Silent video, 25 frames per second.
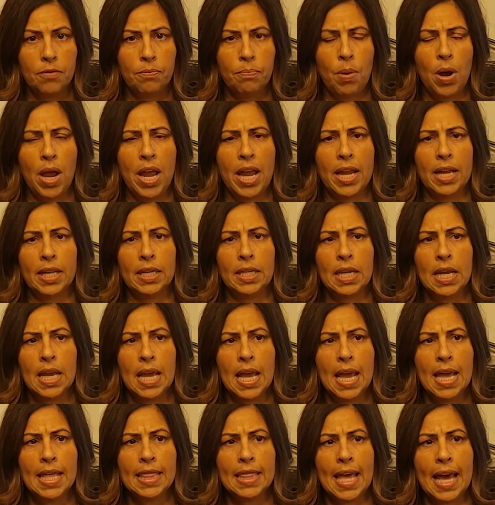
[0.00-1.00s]
pain
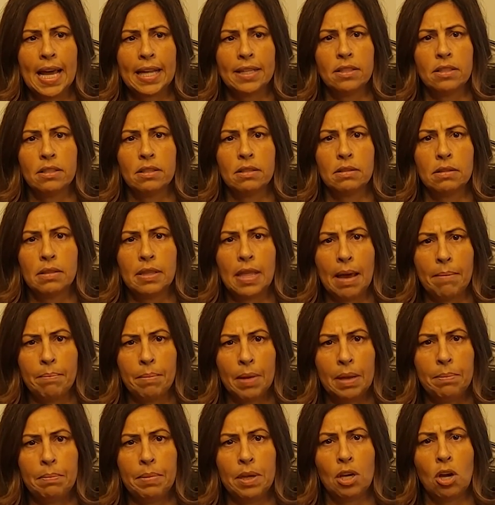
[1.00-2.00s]
that
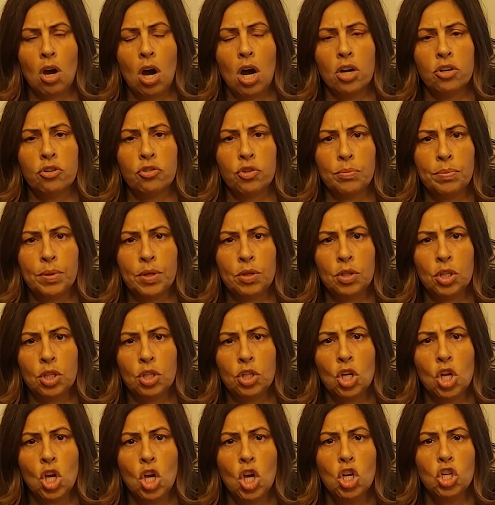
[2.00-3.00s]
might be
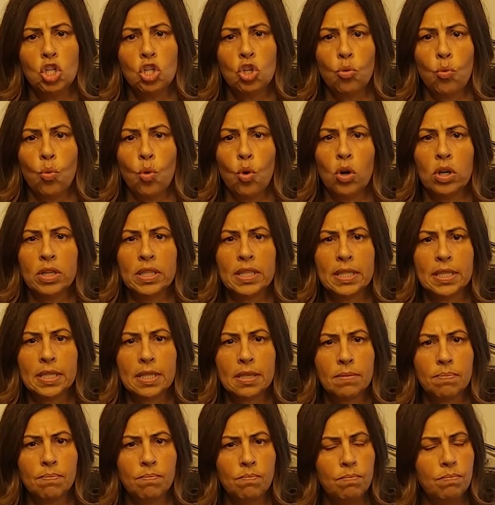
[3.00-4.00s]
contributed
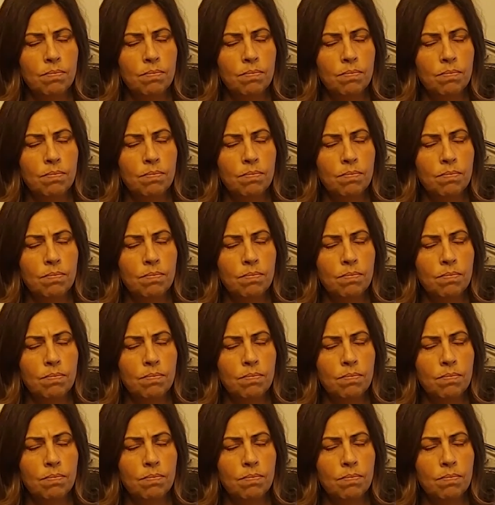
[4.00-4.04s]
towards